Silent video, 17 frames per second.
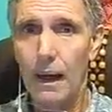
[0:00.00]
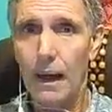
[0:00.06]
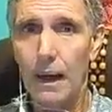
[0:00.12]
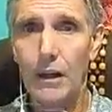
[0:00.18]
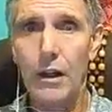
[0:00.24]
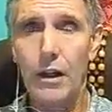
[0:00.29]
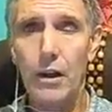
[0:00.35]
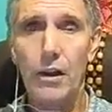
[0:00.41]

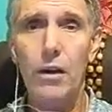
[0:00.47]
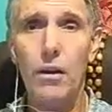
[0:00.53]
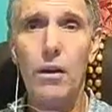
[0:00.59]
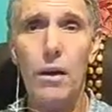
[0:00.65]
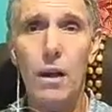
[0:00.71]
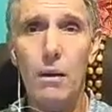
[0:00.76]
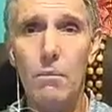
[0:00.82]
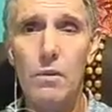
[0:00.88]
And
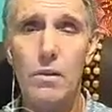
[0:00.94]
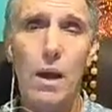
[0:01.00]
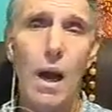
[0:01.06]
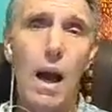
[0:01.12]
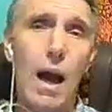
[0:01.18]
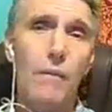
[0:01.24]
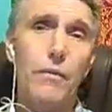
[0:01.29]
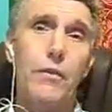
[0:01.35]
here comes,
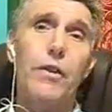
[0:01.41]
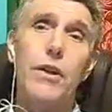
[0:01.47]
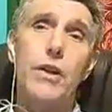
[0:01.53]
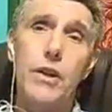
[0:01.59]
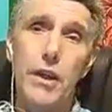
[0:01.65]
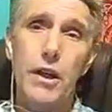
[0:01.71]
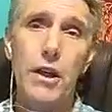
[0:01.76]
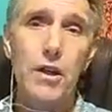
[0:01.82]

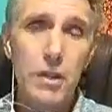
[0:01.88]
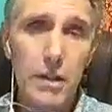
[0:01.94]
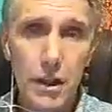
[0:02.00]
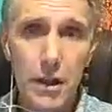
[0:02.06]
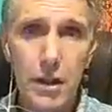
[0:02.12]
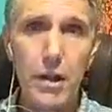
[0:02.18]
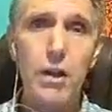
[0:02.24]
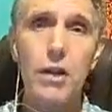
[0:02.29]
after
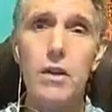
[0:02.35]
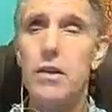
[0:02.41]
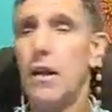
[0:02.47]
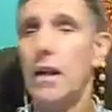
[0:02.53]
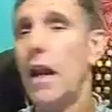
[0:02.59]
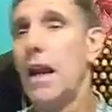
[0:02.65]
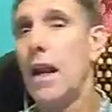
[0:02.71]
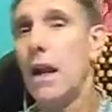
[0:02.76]
years and
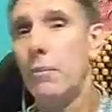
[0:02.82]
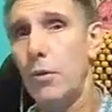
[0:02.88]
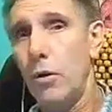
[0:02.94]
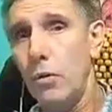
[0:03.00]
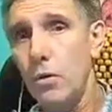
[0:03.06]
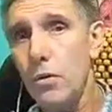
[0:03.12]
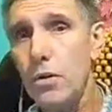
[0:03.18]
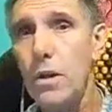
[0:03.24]
years and
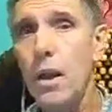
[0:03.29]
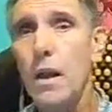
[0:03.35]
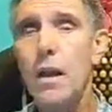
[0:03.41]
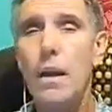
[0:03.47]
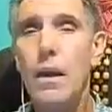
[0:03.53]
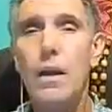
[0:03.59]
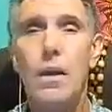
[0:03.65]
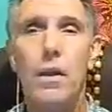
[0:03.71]
abuse,
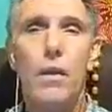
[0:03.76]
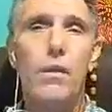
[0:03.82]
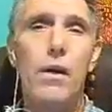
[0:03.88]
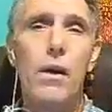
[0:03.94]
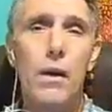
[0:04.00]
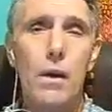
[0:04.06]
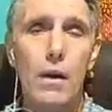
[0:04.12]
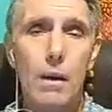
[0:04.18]

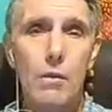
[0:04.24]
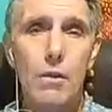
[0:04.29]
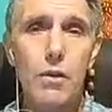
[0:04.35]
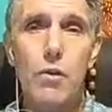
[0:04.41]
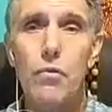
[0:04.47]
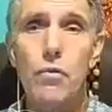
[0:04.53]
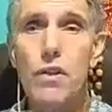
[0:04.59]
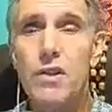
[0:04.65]
there
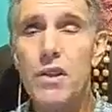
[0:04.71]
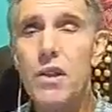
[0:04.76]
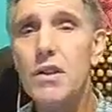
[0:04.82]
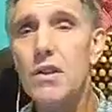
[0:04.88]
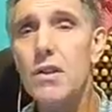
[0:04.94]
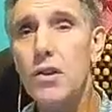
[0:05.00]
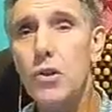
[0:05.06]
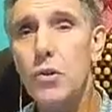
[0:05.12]
comes the
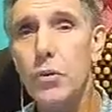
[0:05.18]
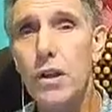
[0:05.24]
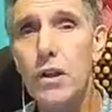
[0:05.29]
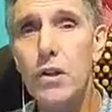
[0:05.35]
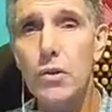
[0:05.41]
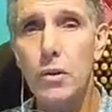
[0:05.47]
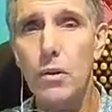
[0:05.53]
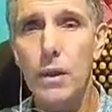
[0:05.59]
resistance to
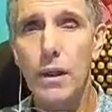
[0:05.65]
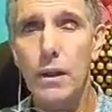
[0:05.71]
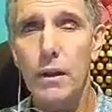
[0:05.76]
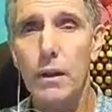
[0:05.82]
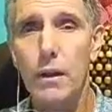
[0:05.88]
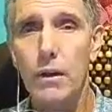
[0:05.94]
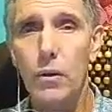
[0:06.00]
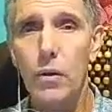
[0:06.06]

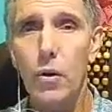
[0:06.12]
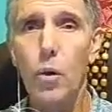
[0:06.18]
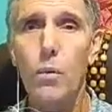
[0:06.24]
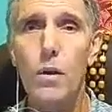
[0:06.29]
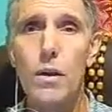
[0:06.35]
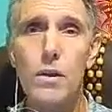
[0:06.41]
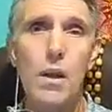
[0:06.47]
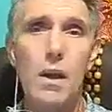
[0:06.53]
insulin. You
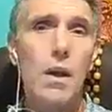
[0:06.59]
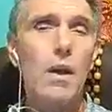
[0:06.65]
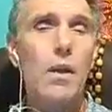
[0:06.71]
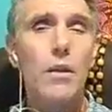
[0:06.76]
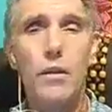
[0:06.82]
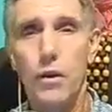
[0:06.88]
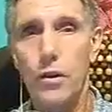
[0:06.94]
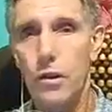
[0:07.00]
always,
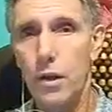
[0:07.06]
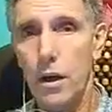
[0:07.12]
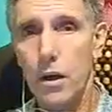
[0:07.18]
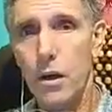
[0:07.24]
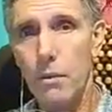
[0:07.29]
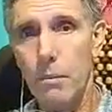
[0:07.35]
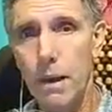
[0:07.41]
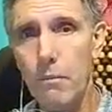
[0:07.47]
the
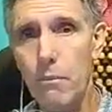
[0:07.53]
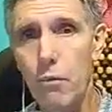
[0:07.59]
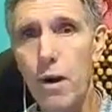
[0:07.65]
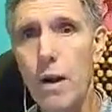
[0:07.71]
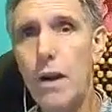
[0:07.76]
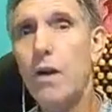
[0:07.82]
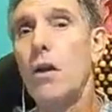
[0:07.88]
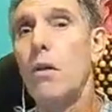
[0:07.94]
thicker
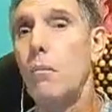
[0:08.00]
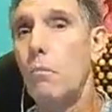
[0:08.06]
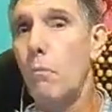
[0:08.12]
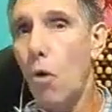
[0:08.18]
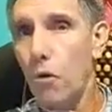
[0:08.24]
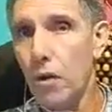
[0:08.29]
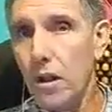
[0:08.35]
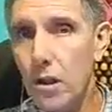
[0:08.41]
membrane,
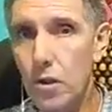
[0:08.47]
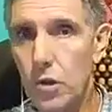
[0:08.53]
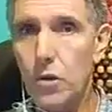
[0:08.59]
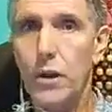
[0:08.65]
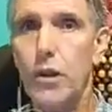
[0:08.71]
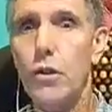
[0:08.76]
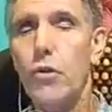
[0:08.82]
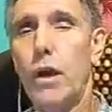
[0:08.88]
more
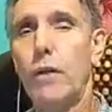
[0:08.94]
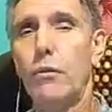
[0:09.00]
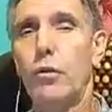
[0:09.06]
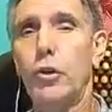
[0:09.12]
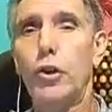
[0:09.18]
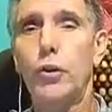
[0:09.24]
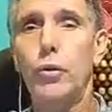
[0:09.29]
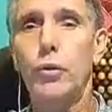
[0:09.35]
insulin you
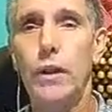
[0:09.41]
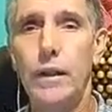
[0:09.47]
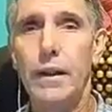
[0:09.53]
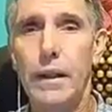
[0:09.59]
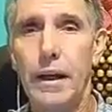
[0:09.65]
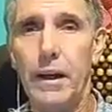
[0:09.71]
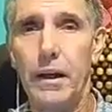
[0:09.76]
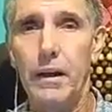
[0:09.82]
have to shoot
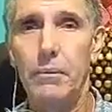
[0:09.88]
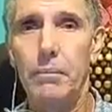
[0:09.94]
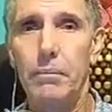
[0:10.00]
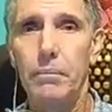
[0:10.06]
in there.